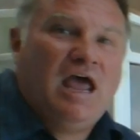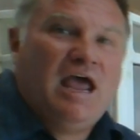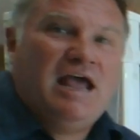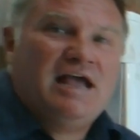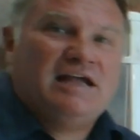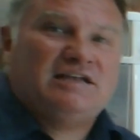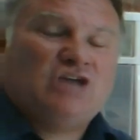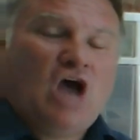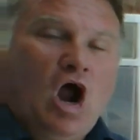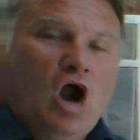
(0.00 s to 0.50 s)

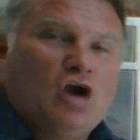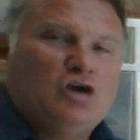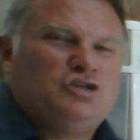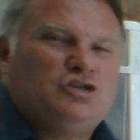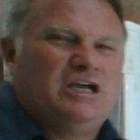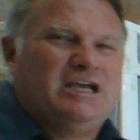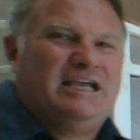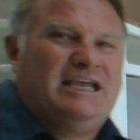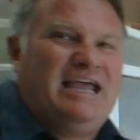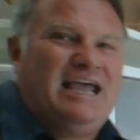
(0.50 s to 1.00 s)
It's hard
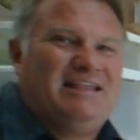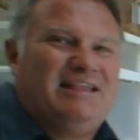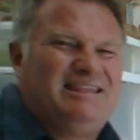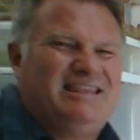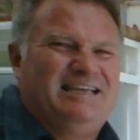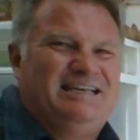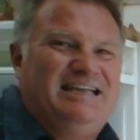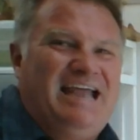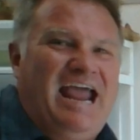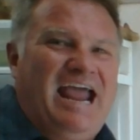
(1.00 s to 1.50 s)
to get
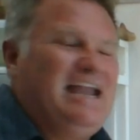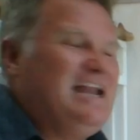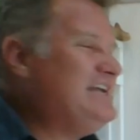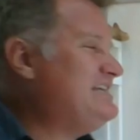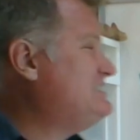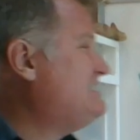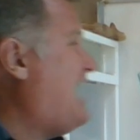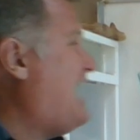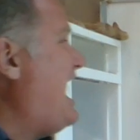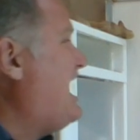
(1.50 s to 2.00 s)
the date
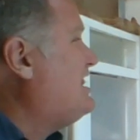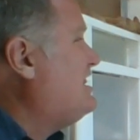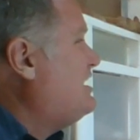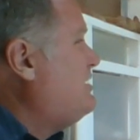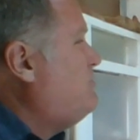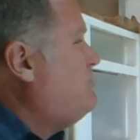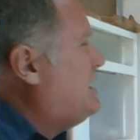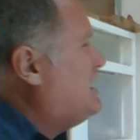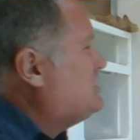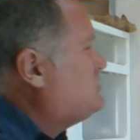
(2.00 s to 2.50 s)
exactly
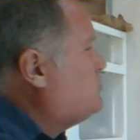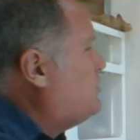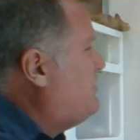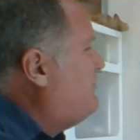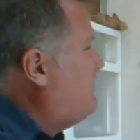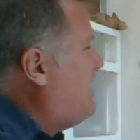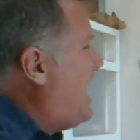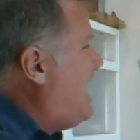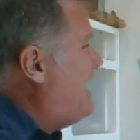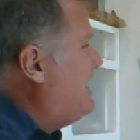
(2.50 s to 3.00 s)
because
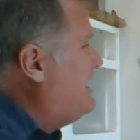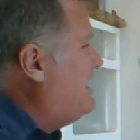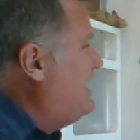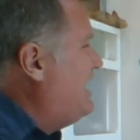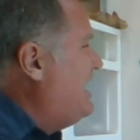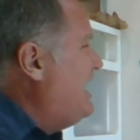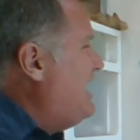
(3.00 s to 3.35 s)
we've got,